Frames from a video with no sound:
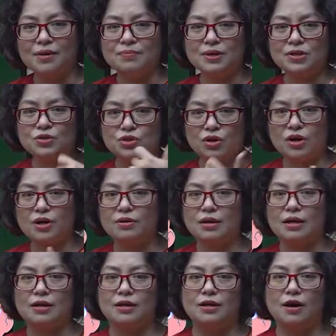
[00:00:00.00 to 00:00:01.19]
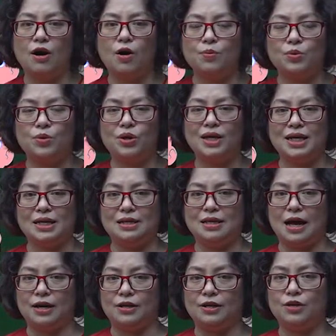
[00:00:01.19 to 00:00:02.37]
But your homework is
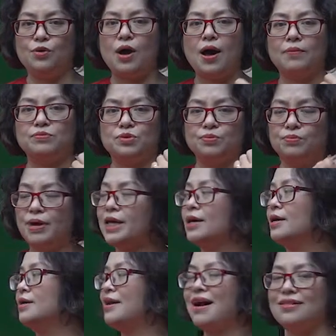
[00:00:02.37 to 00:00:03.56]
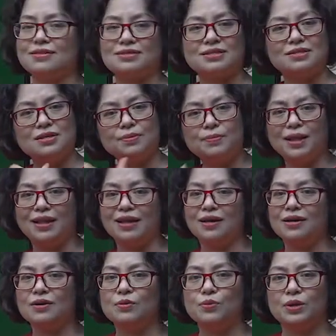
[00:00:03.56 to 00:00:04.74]
that you have to make another
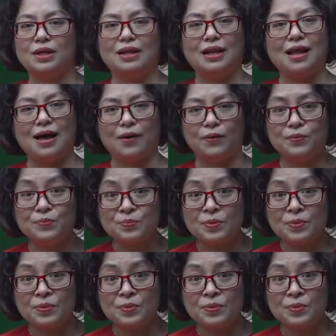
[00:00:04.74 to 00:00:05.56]
similar word cloud